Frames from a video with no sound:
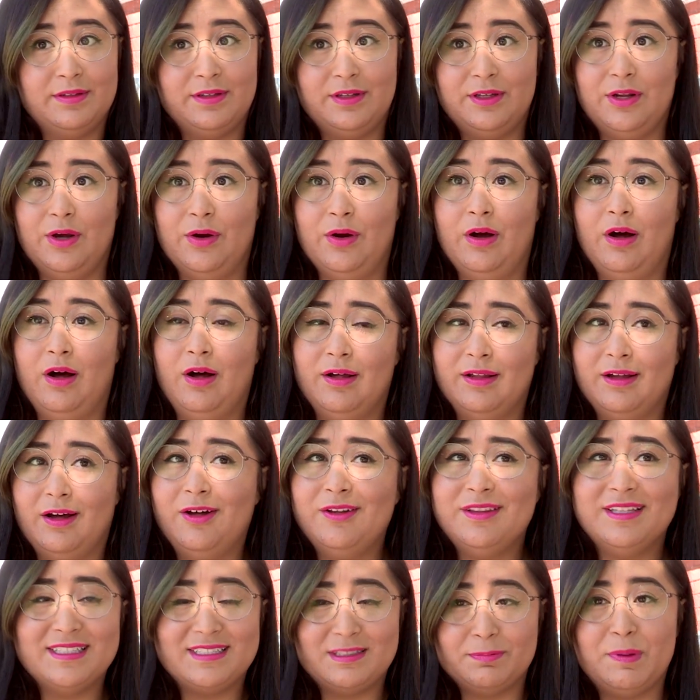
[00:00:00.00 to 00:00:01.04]
You know,
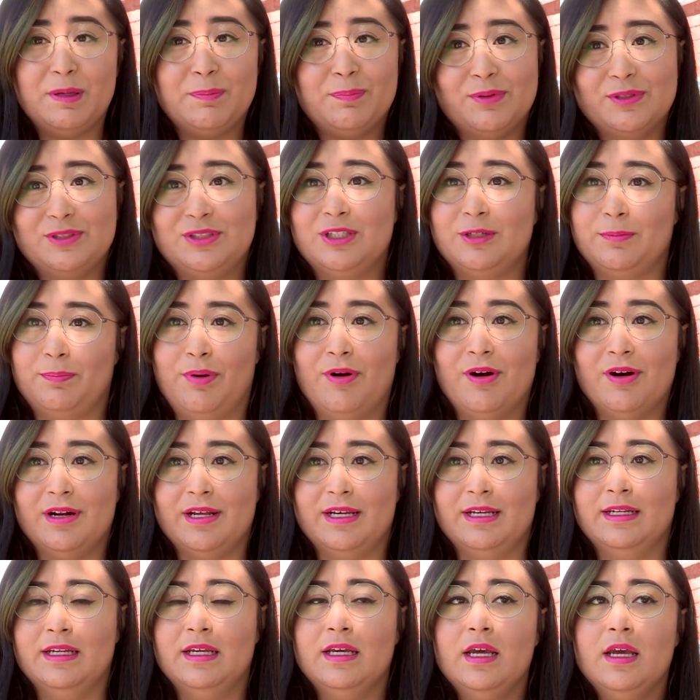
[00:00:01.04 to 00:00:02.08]
all these people took part
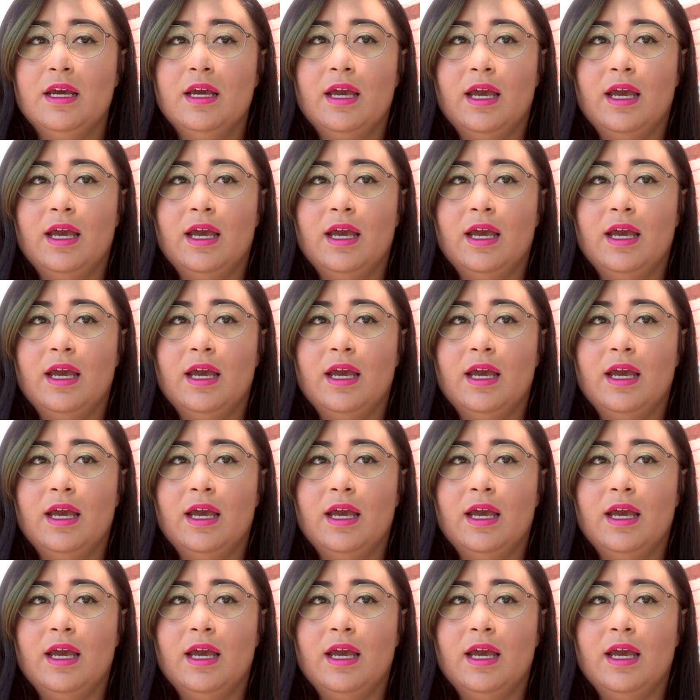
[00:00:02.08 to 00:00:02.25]
in,